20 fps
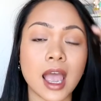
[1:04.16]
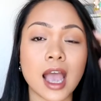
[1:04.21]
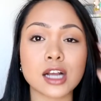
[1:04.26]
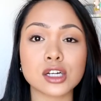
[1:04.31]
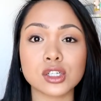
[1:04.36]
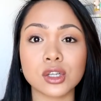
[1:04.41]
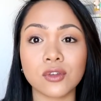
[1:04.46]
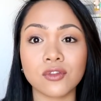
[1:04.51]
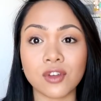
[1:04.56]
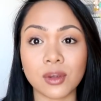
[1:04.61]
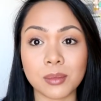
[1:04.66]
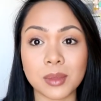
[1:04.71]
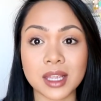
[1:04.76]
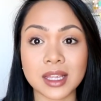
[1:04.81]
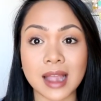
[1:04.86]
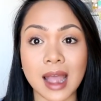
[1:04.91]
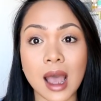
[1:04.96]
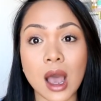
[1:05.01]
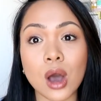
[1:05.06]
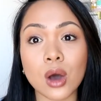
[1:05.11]
they actually fit me
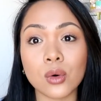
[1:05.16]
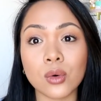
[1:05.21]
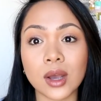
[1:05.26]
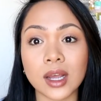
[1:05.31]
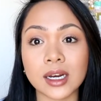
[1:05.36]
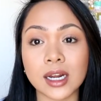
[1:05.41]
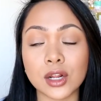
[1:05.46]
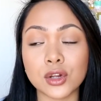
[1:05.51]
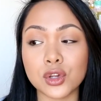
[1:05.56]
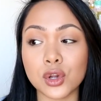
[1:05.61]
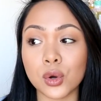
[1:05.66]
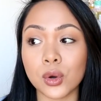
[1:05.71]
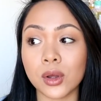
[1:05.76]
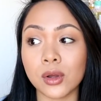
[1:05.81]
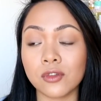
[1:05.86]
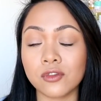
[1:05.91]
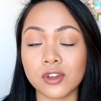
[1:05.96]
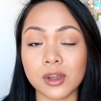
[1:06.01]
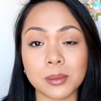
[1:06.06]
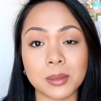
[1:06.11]
now and I know
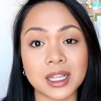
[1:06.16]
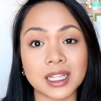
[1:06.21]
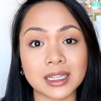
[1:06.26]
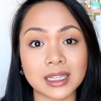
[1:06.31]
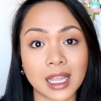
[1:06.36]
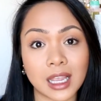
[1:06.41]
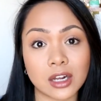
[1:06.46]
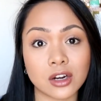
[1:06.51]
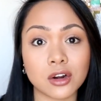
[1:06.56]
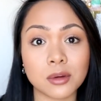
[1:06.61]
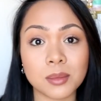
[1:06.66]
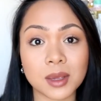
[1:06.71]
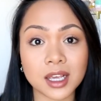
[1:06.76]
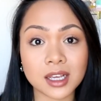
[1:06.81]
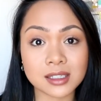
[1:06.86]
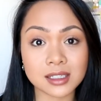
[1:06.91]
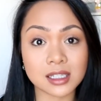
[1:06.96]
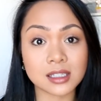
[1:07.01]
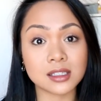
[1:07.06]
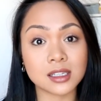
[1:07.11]
it'll fit me later
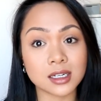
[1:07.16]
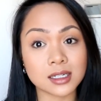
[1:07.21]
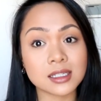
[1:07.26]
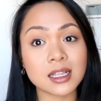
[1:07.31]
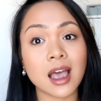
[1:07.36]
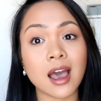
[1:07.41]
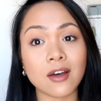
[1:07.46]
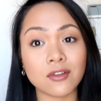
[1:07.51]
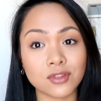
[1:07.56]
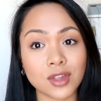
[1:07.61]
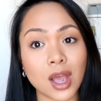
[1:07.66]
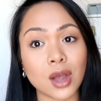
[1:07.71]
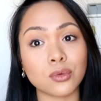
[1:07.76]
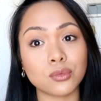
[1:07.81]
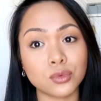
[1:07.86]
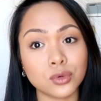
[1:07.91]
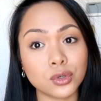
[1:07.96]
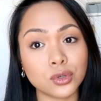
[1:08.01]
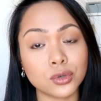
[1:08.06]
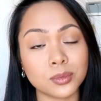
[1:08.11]
because it does have
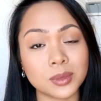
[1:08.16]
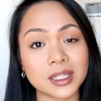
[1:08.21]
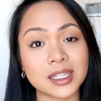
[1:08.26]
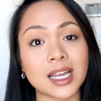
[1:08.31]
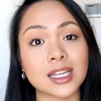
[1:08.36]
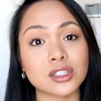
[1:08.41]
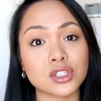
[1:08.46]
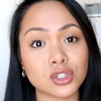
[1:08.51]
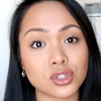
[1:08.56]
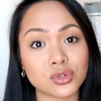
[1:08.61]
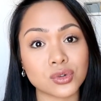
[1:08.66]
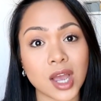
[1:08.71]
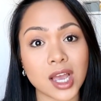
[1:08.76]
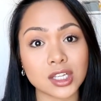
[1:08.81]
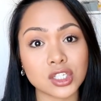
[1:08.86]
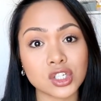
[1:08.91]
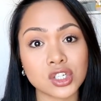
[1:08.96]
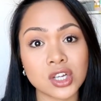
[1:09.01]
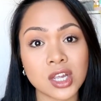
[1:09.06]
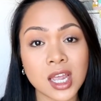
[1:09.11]
that room and that
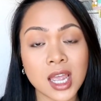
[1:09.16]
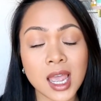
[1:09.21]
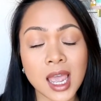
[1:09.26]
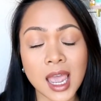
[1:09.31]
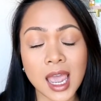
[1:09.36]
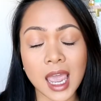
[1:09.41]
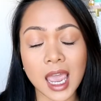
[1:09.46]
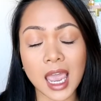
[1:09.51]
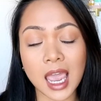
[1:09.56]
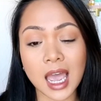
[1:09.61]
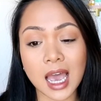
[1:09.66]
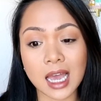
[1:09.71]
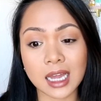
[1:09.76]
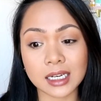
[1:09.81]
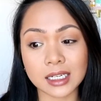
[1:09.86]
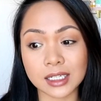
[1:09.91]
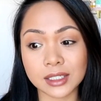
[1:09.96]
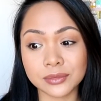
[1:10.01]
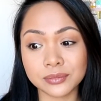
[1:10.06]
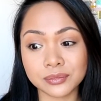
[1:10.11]
stretch
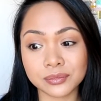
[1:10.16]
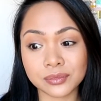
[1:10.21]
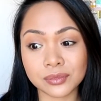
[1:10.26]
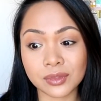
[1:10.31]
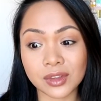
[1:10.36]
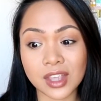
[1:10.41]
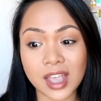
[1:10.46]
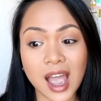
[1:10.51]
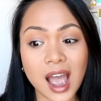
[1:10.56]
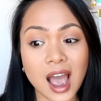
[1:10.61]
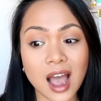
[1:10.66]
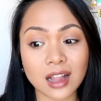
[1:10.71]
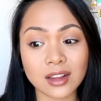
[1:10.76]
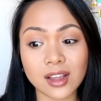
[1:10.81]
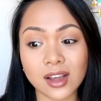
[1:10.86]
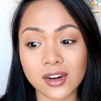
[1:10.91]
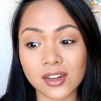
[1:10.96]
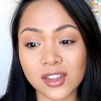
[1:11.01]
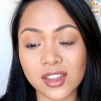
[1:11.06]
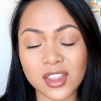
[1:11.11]
and yeah a
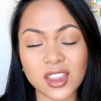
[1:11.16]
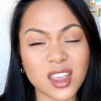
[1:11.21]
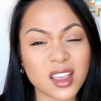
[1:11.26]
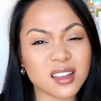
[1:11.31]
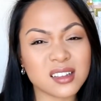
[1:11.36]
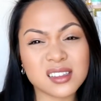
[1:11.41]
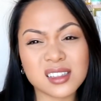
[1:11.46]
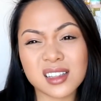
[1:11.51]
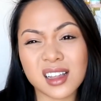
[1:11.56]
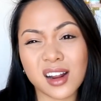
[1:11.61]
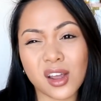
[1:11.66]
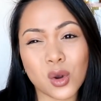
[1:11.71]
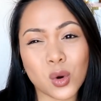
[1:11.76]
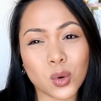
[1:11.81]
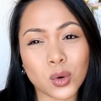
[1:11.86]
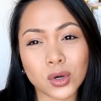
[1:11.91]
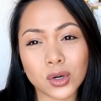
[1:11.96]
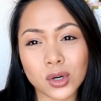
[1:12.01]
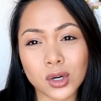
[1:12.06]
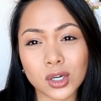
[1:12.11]
lot of the things that I
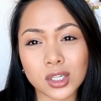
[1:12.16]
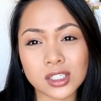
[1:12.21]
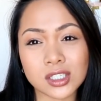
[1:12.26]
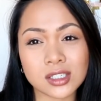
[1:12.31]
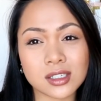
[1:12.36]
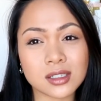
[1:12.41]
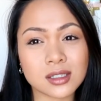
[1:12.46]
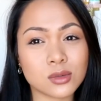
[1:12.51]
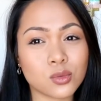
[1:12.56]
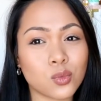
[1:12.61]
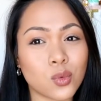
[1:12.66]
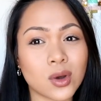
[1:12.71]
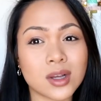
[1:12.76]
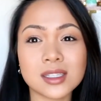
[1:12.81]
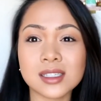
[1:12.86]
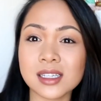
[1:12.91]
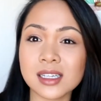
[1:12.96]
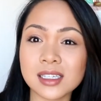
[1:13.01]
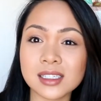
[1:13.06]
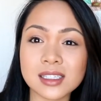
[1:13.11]
ordered just
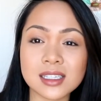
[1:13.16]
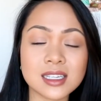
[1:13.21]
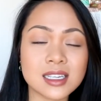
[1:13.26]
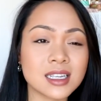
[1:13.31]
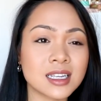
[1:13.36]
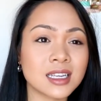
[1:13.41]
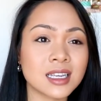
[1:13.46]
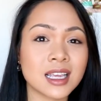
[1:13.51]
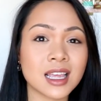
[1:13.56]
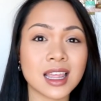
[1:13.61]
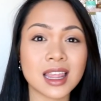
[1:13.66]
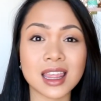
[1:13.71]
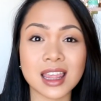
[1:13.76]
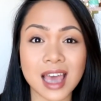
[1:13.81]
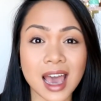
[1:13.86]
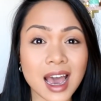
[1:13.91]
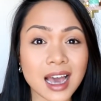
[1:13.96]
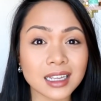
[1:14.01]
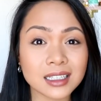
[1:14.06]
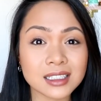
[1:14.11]
wasn't
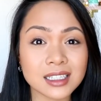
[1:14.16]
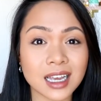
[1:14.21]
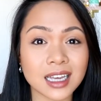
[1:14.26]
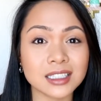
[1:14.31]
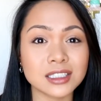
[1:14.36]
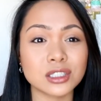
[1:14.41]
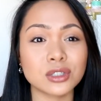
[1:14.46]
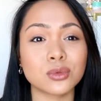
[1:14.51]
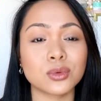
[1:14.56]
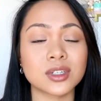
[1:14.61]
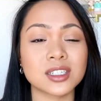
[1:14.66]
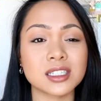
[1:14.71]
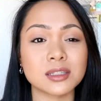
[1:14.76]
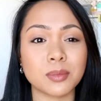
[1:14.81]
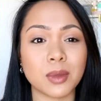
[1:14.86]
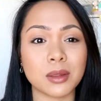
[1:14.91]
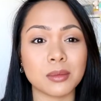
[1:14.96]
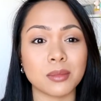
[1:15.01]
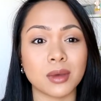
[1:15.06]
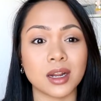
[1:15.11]
that I didn't want to
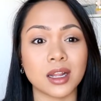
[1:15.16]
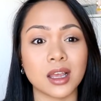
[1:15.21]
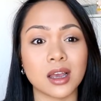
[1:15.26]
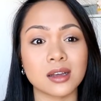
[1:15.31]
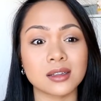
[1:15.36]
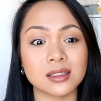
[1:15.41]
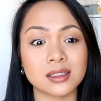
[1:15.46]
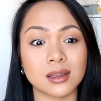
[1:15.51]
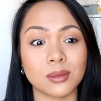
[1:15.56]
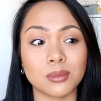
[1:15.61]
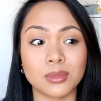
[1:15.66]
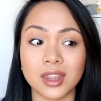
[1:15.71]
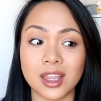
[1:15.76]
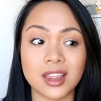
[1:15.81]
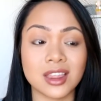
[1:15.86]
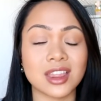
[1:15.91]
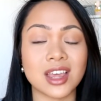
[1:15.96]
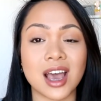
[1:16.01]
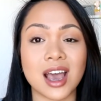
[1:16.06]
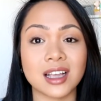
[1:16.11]
spend money on
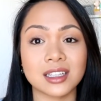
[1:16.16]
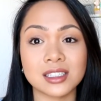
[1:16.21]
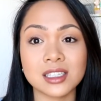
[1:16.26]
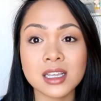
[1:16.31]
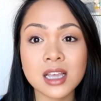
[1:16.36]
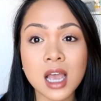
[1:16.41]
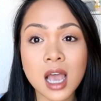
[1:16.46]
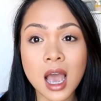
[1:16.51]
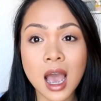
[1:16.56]
something that